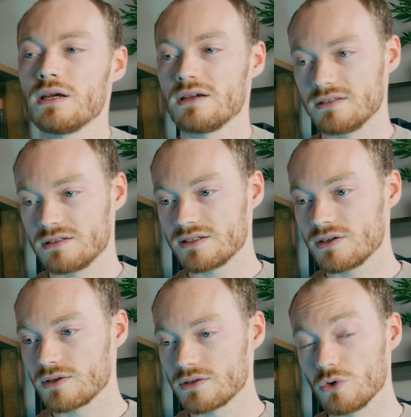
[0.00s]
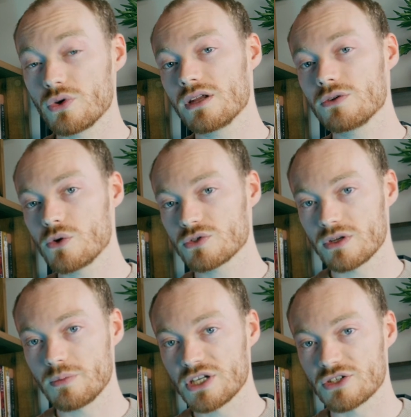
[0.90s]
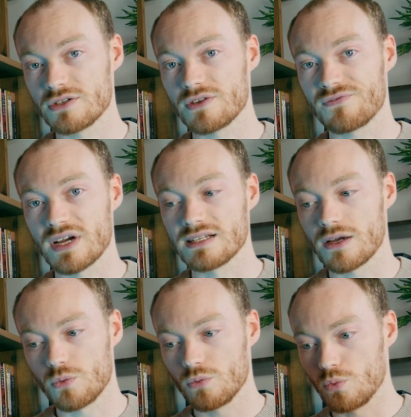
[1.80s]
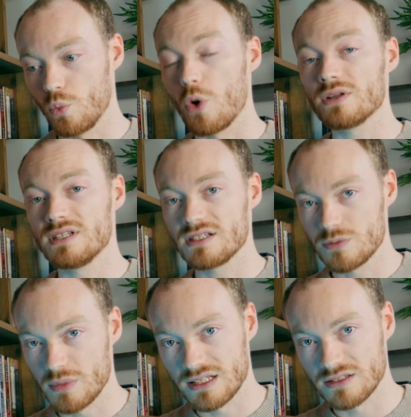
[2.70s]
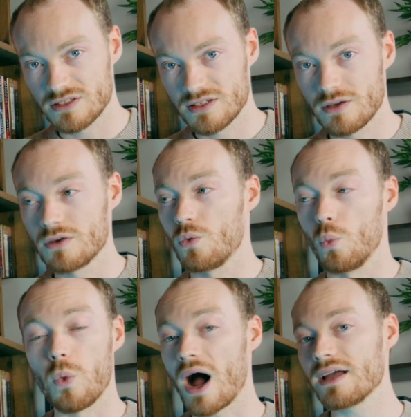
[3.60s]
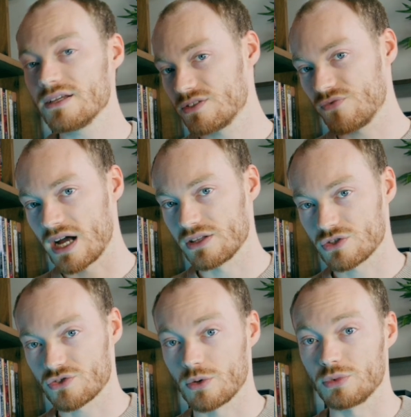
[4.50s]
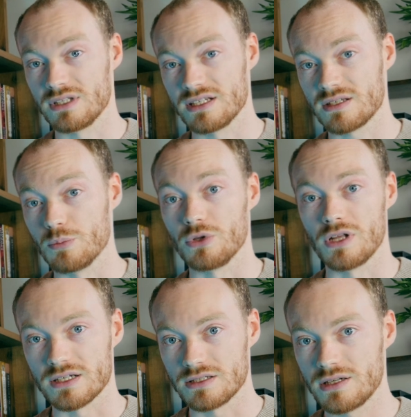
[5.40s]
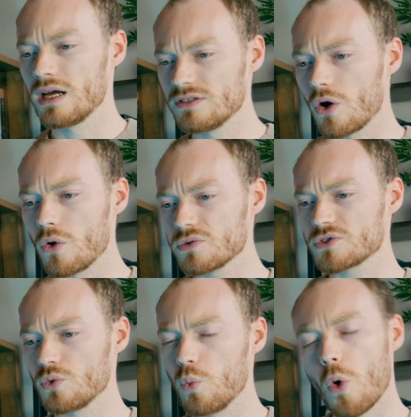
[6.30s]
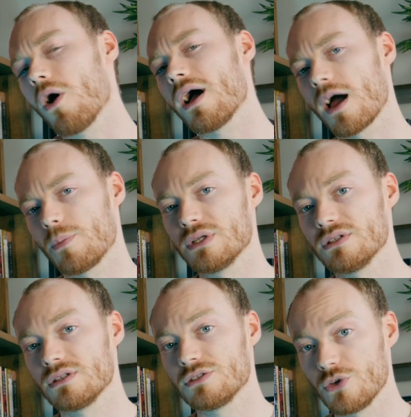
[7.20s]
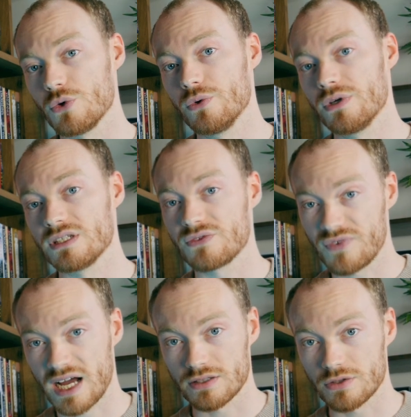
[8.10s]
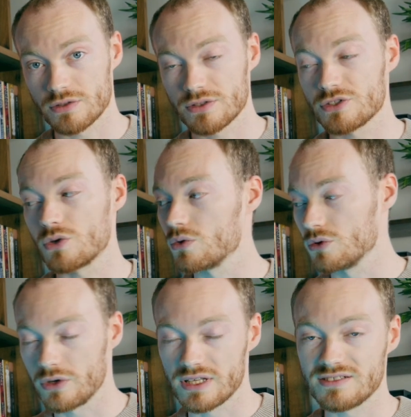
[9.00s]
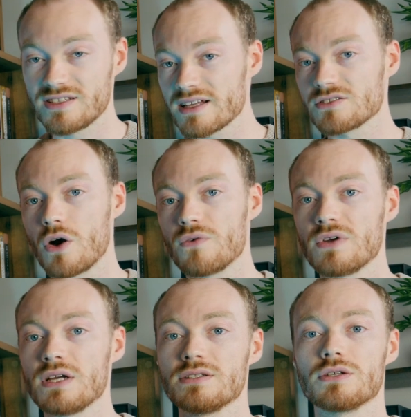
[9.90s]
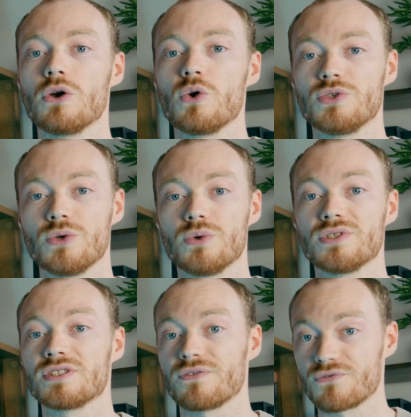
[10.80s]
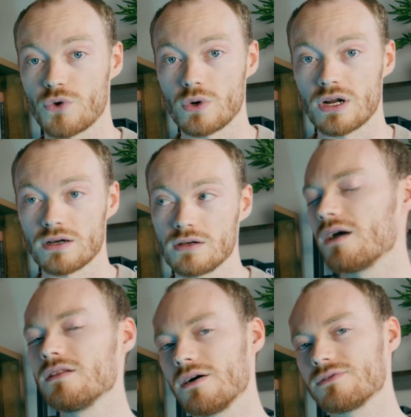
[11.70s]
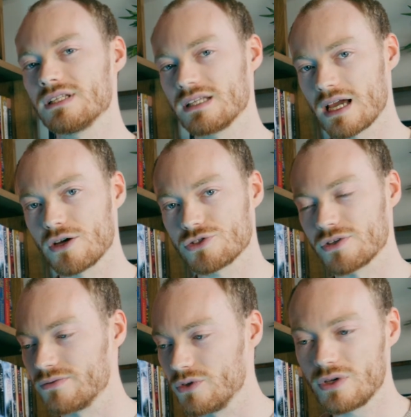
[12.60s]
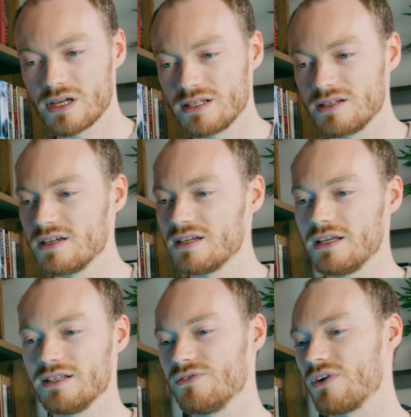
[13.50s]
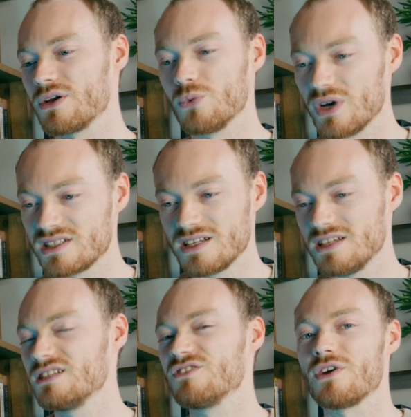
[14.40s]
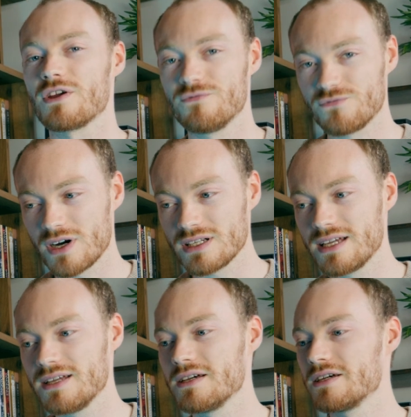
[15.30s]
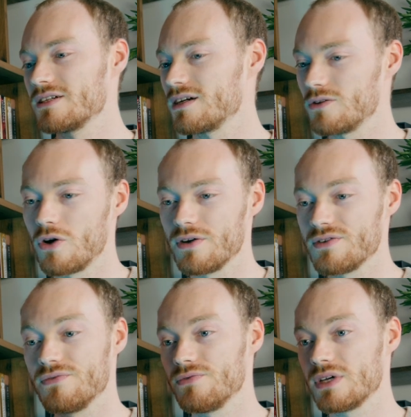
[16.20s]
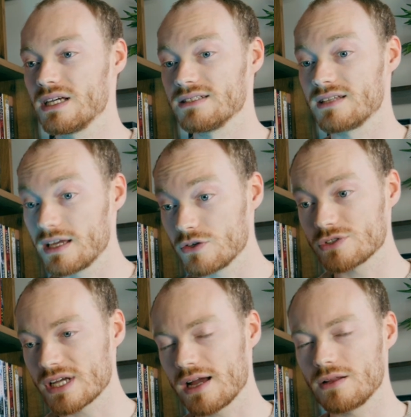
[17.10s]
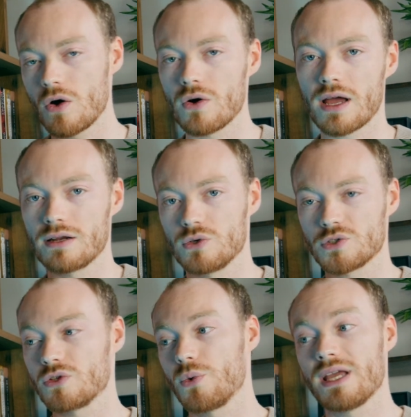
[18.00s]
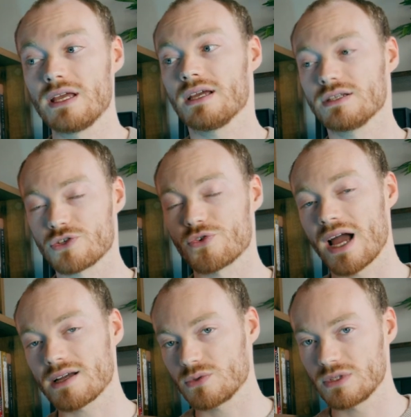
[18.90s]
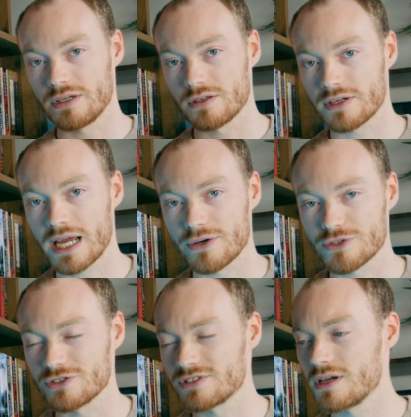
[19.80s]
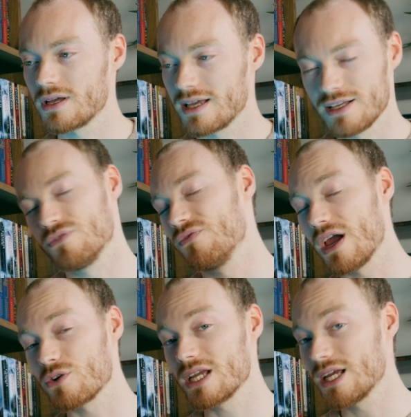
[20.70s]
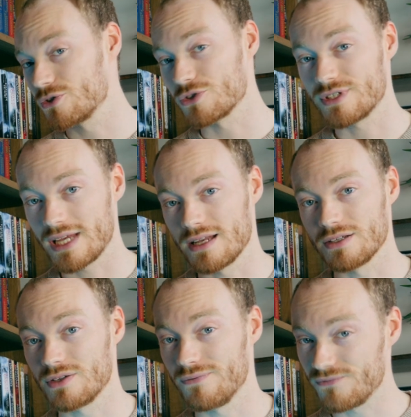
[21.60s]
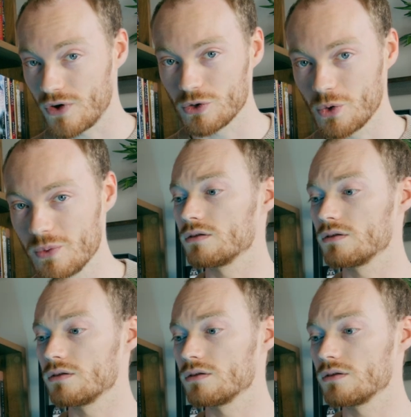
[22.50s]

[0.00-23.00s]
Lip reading: And Lucan goes on a mission to find out what this means, why his father scribbled this in blood, and also what happened to his father. So Lucan sets off to go to Safrona. I loved the character of Lucan. He's very witty, he's very funny, A lot of his inner dialogue and also the way he interacts with the other characters is very entertaining to follow.